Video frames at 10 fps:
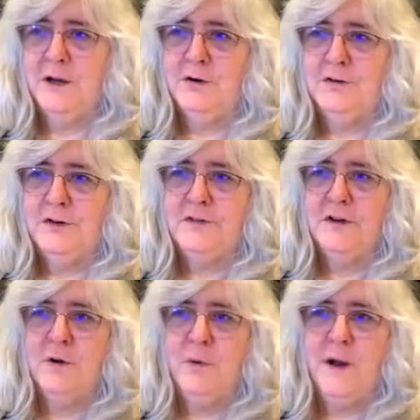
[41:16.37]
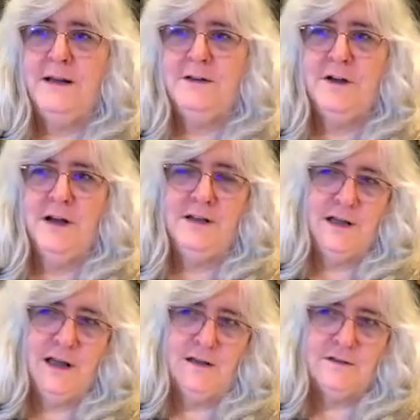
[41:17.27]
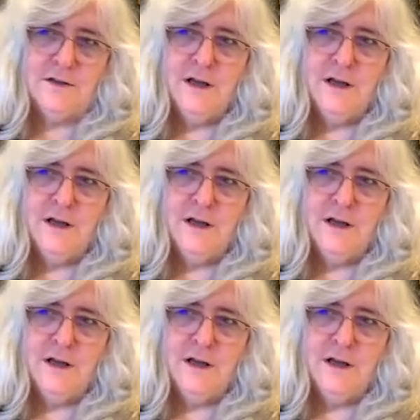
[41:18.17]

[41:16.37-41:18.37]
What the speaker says: Hers isn't quite done yet,